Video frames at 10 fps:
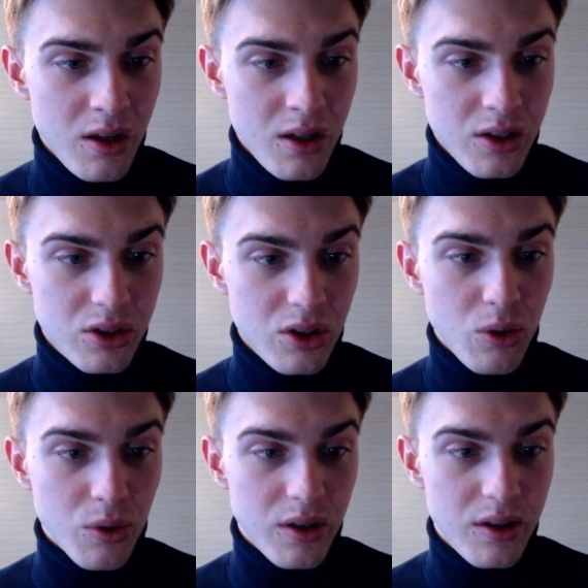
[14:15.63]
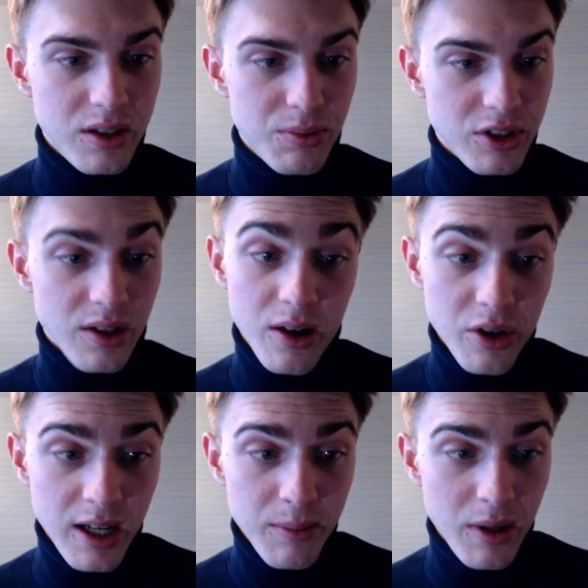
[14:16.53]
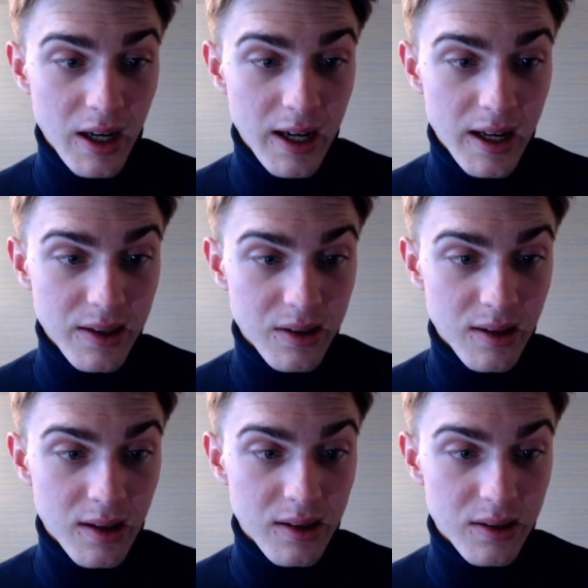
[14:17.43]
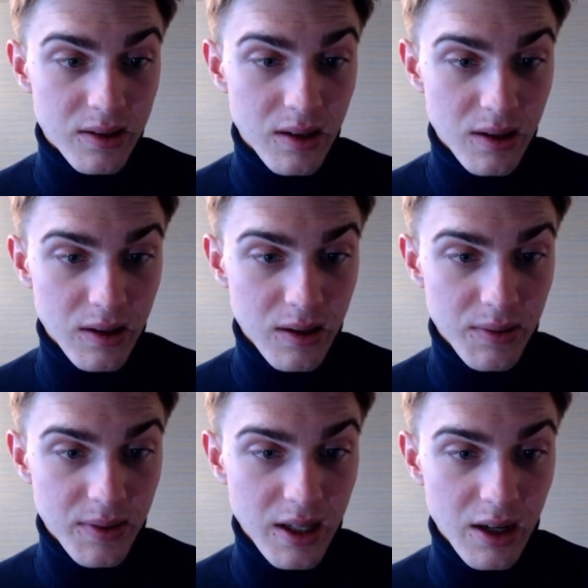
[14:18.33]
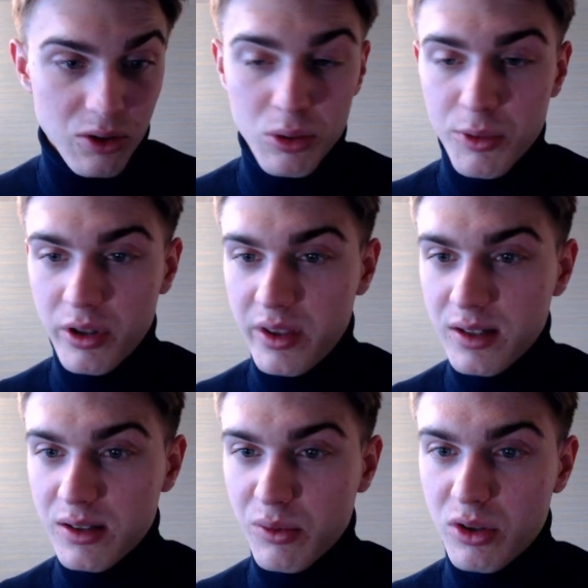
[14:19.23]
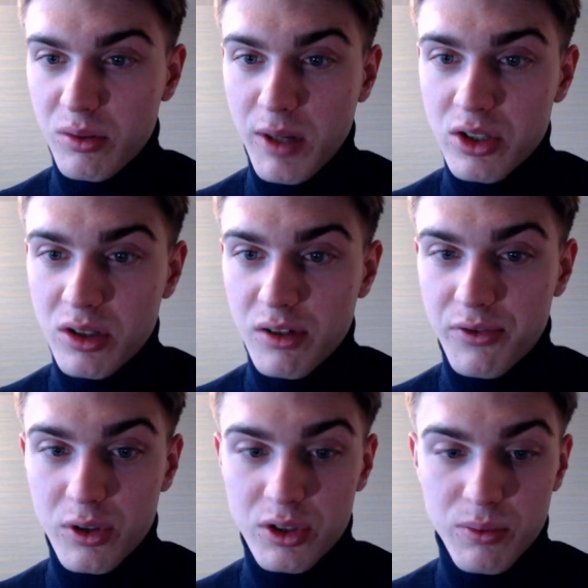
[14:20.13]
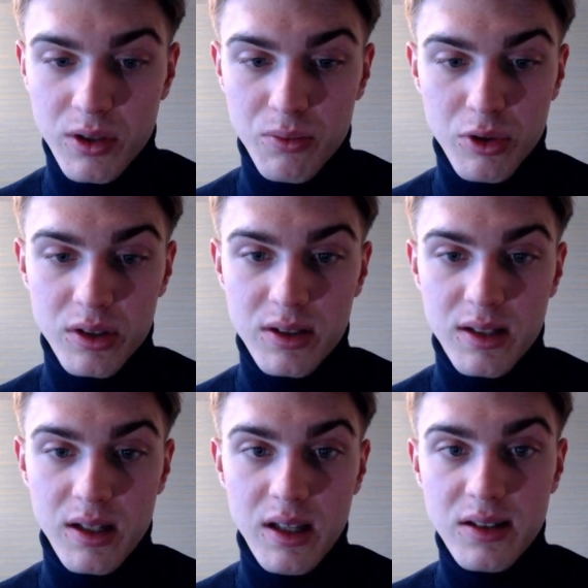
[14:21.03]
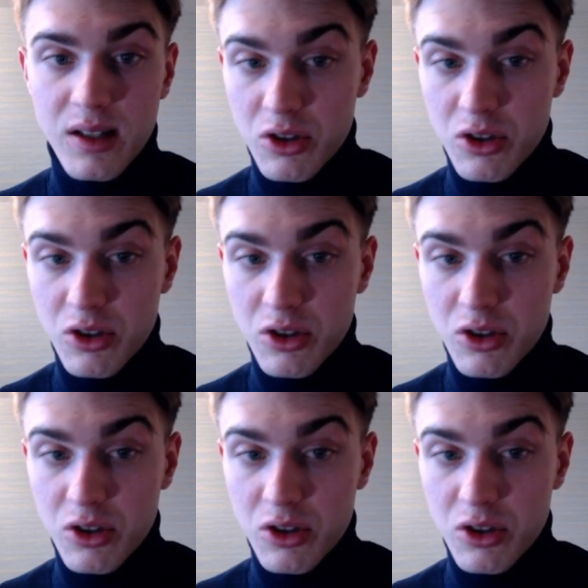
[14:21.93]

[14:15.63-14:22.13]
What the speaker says: So this was another game, and two more things I wanted to mention. The first one was Isik